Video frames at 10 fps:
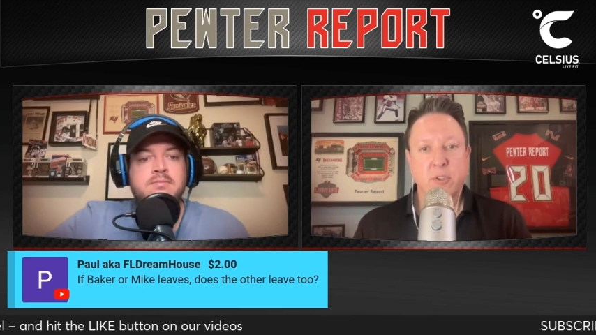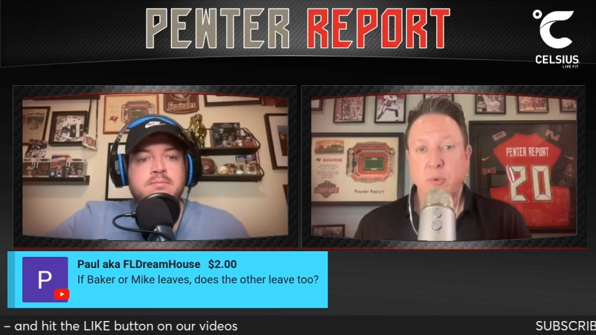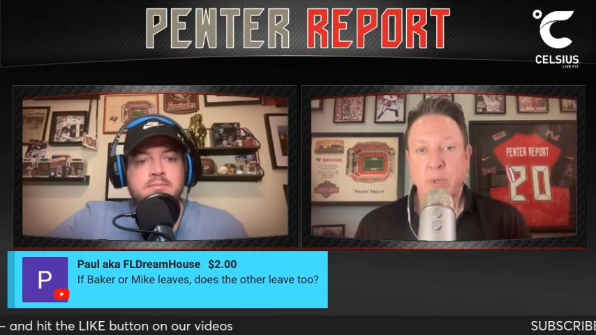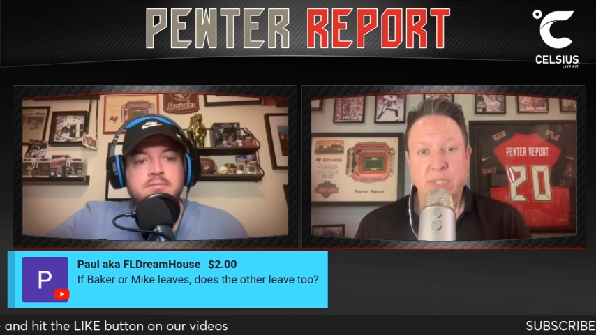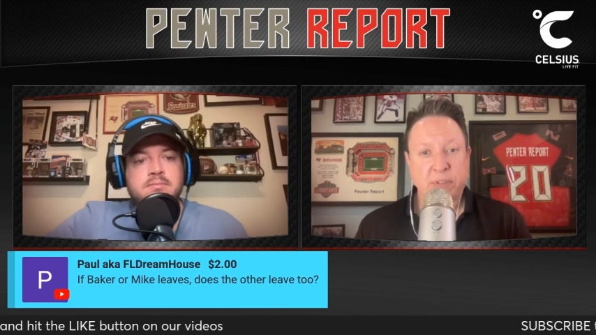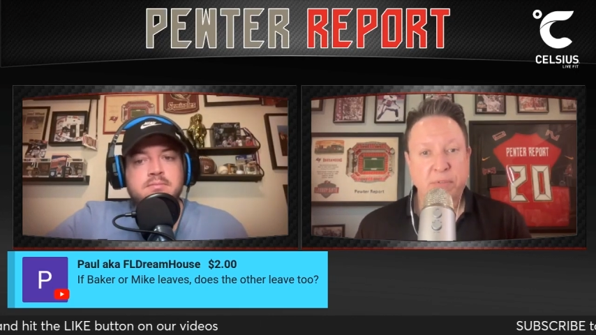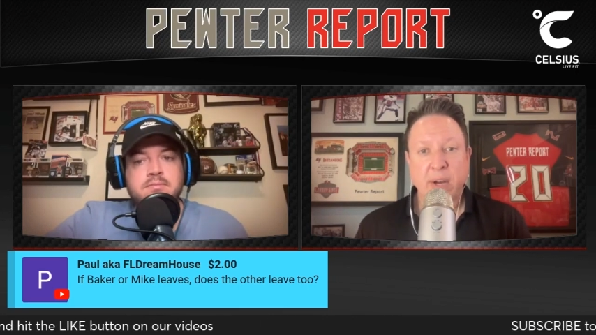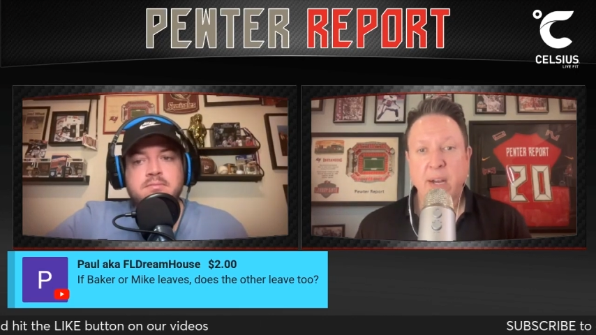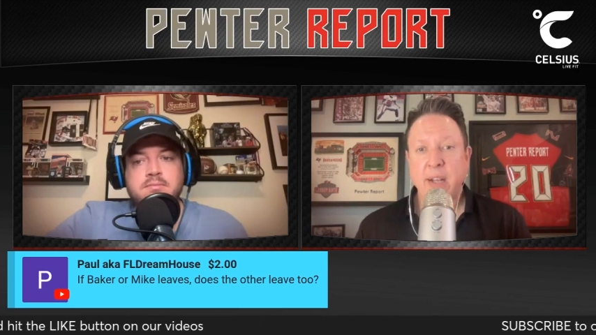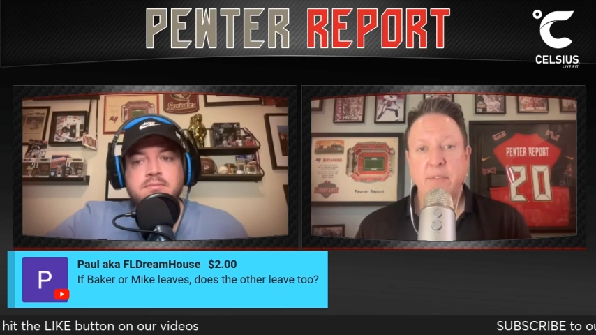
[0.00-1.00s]

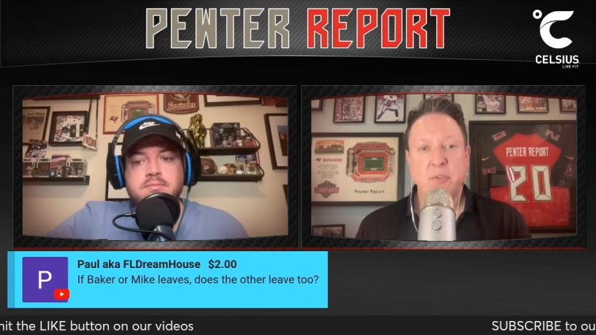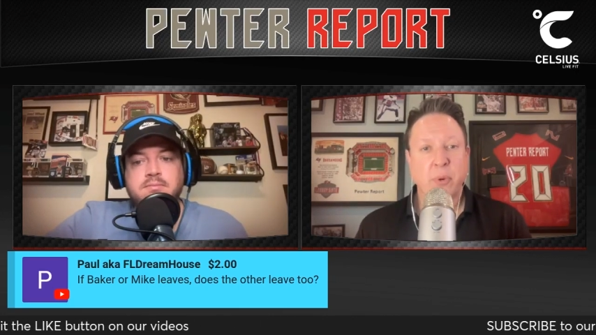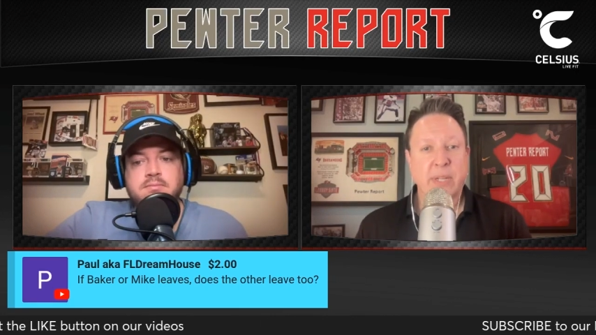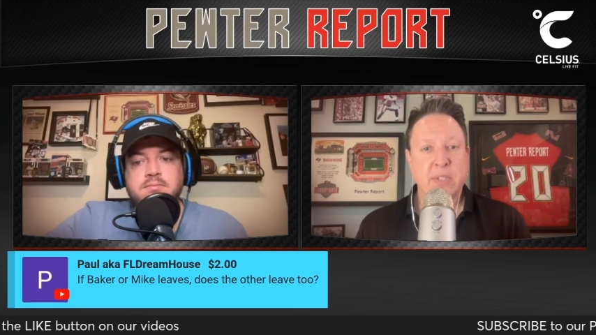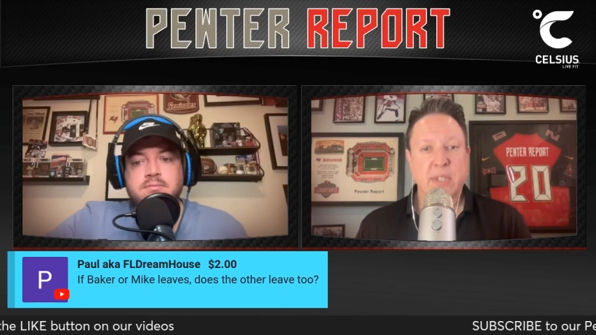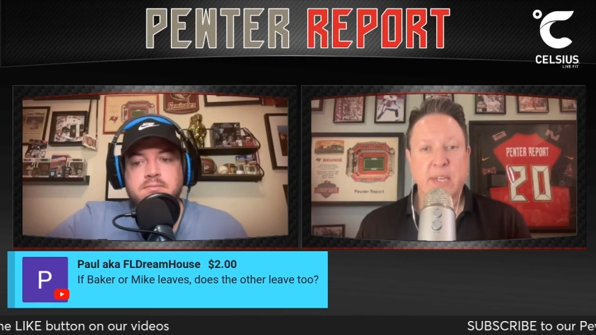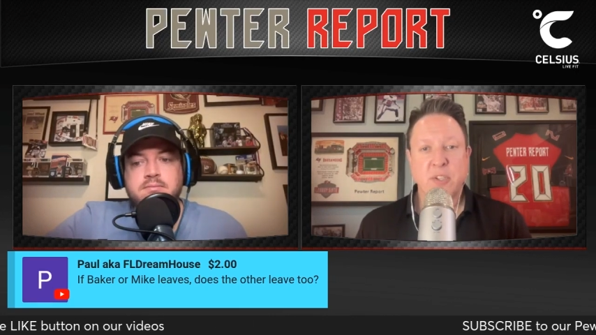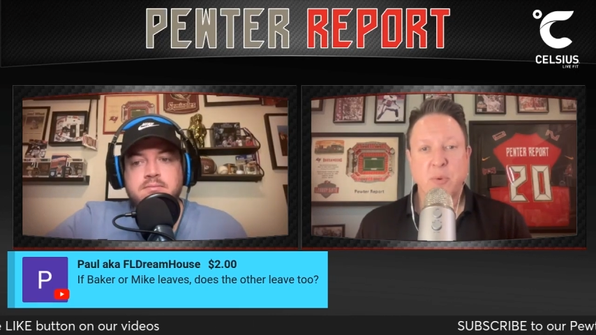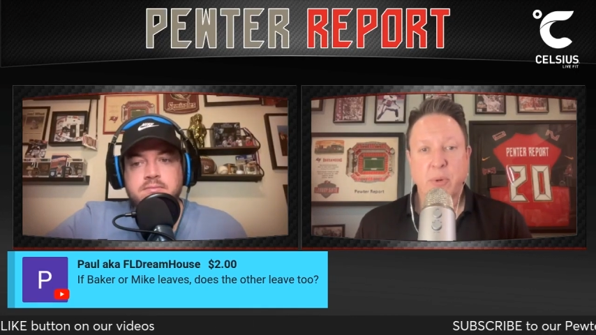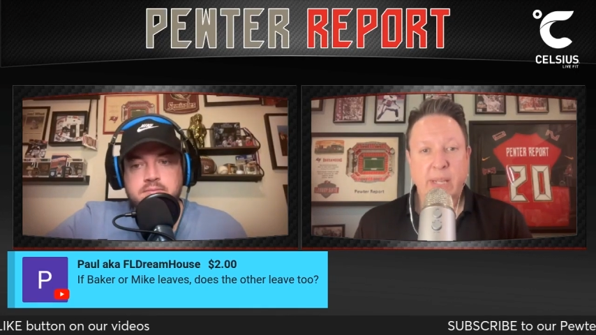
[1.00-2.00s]
Speaker 1: twenty-five,
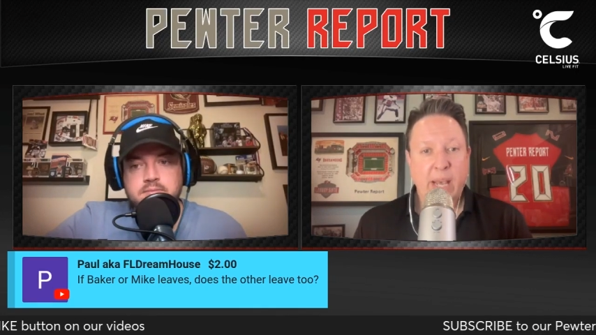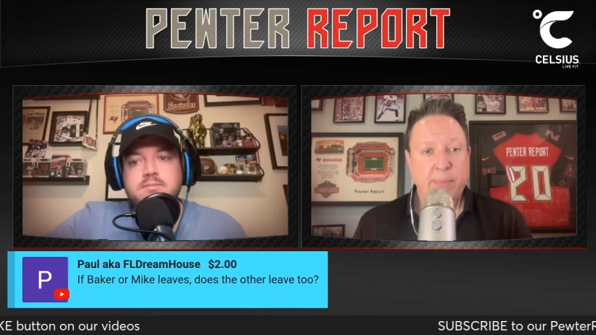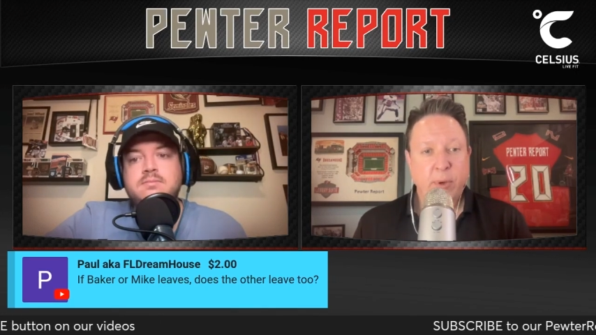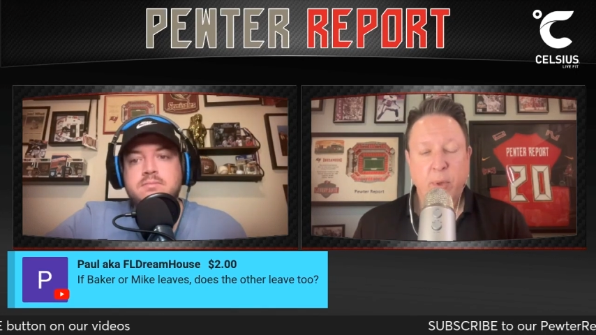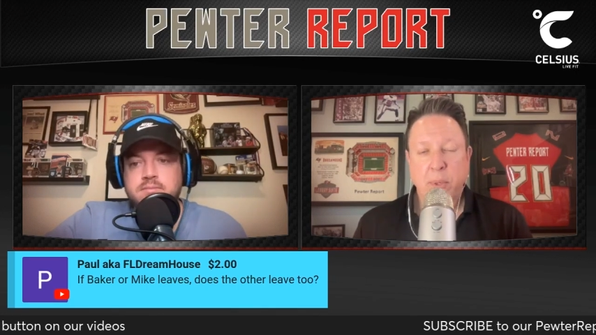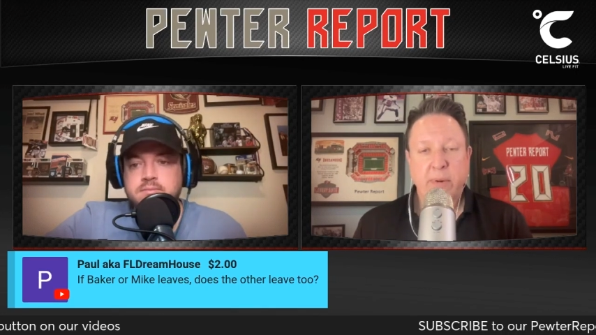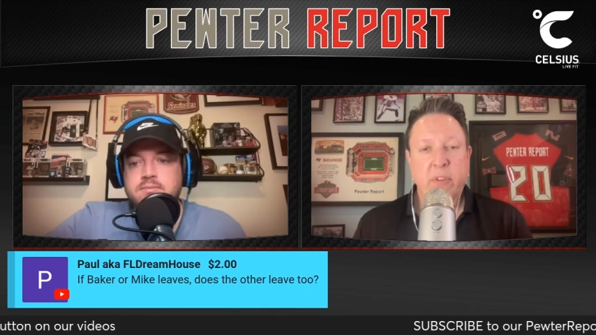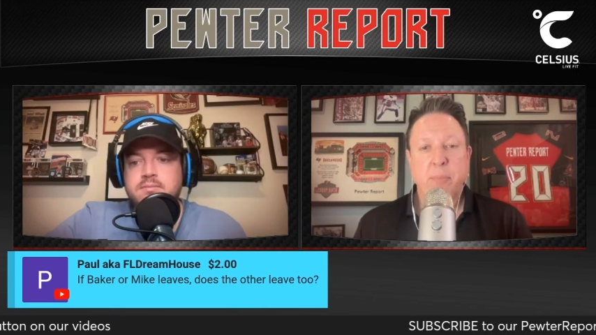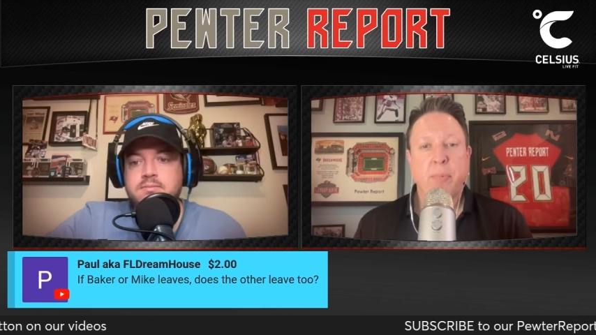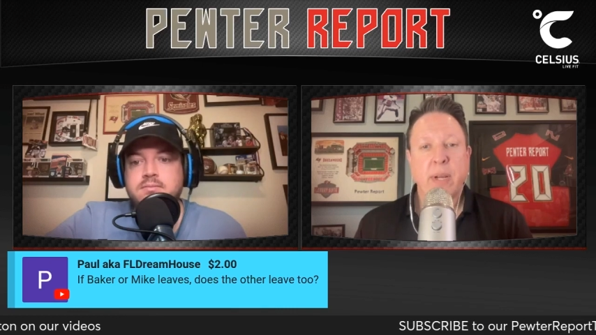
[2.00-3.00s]
twenty-six, twenty-eight million, whatever
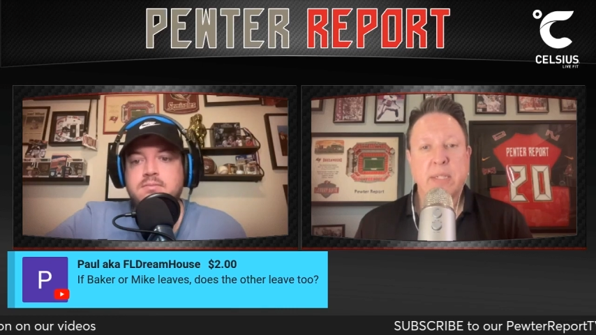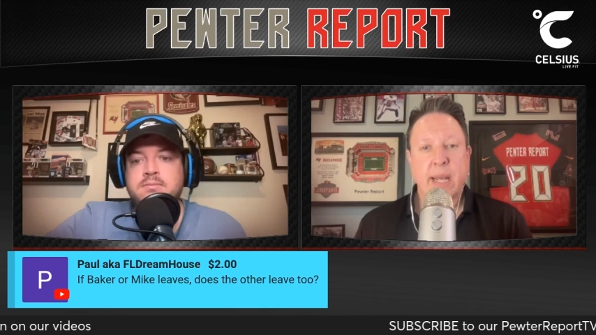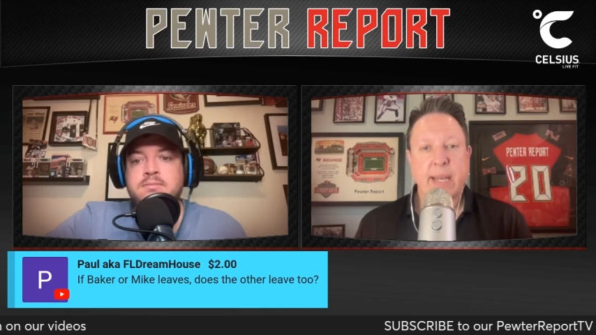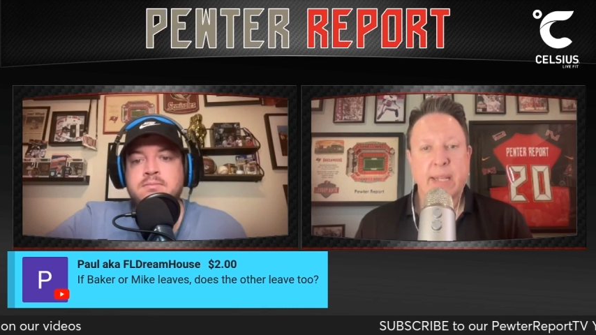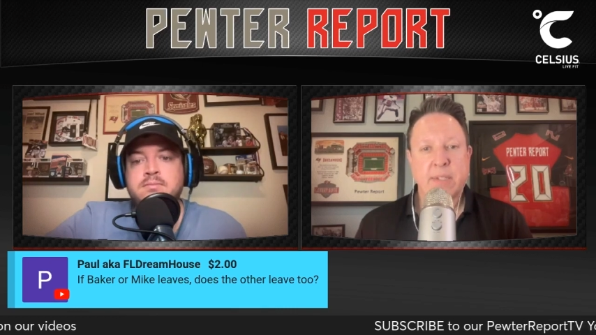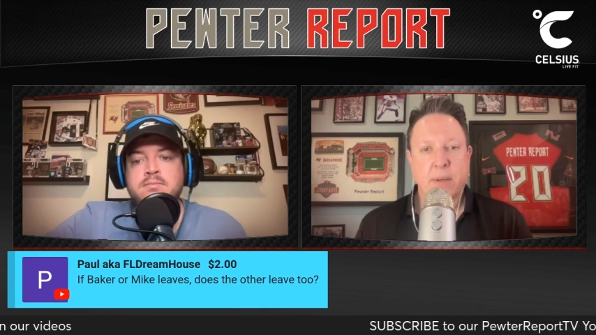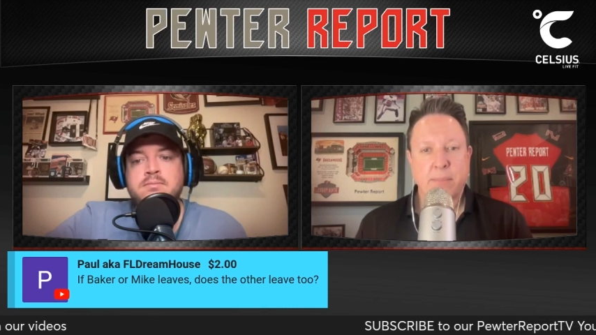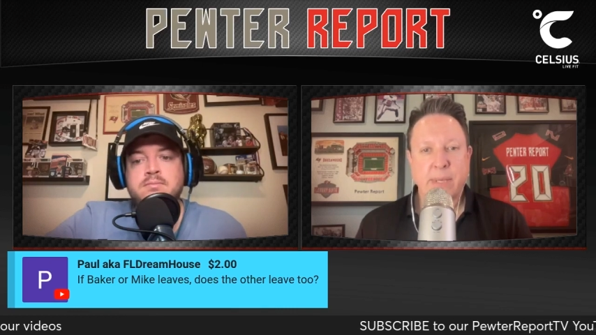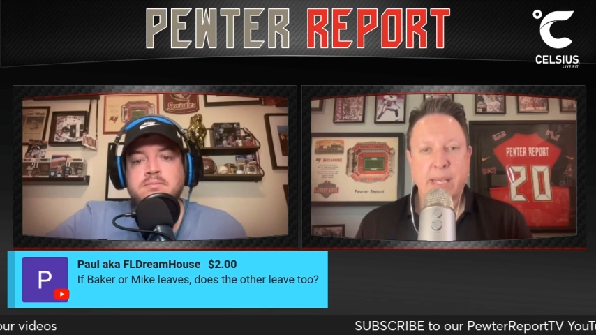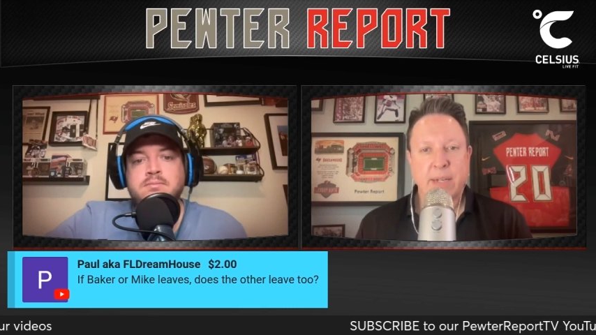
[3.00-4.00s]
the price tag ends up
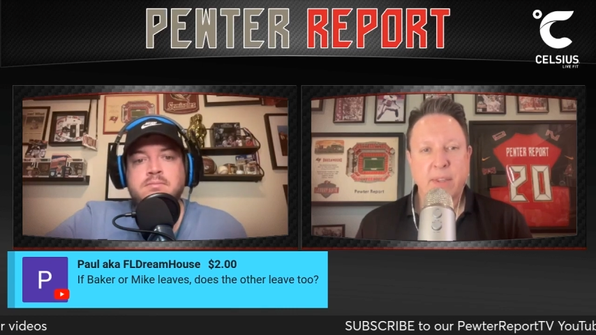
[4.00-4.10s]
being?